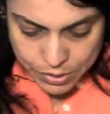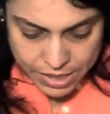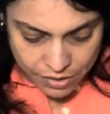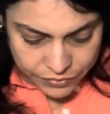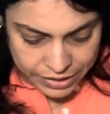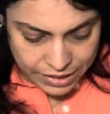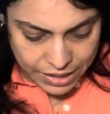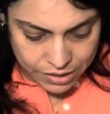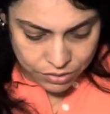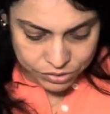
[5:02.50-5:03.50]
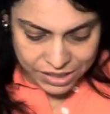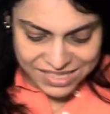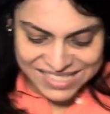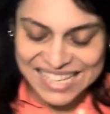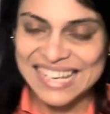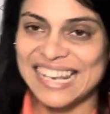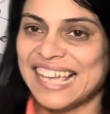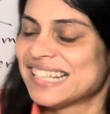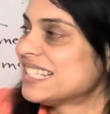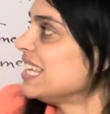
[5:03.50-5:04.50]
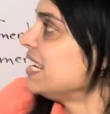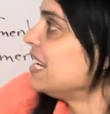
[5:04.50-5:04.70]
we have an angle that is less than